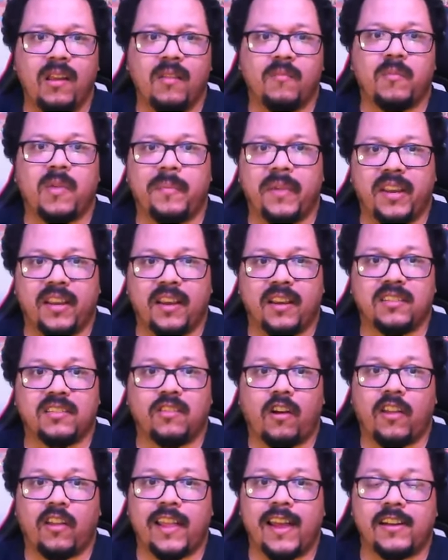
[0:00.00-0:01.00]
but because of
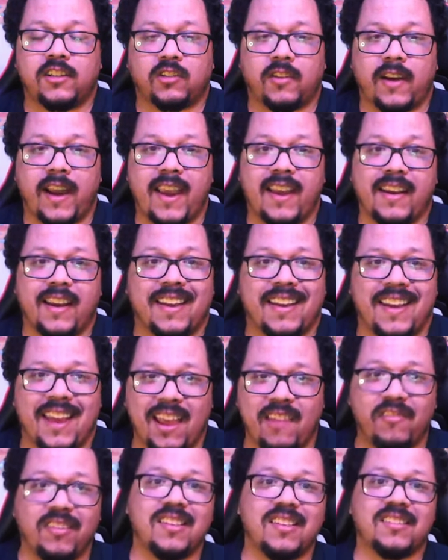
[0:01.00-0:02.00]
all that training and
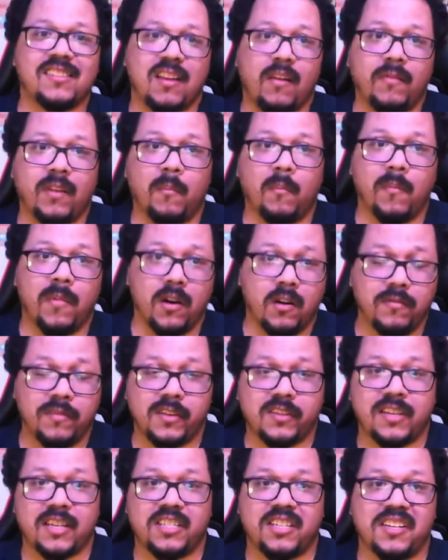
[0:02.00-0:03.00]
even the, some of the
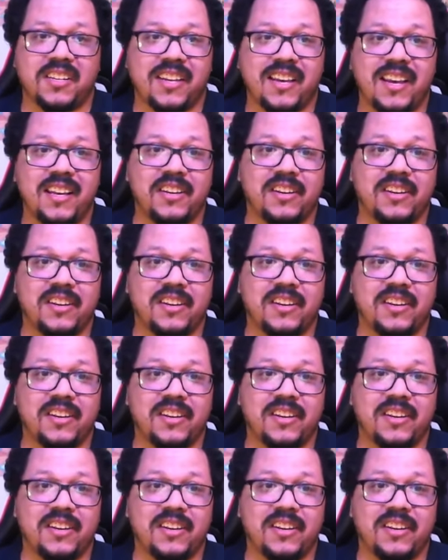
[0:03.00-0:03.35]
movements that she did,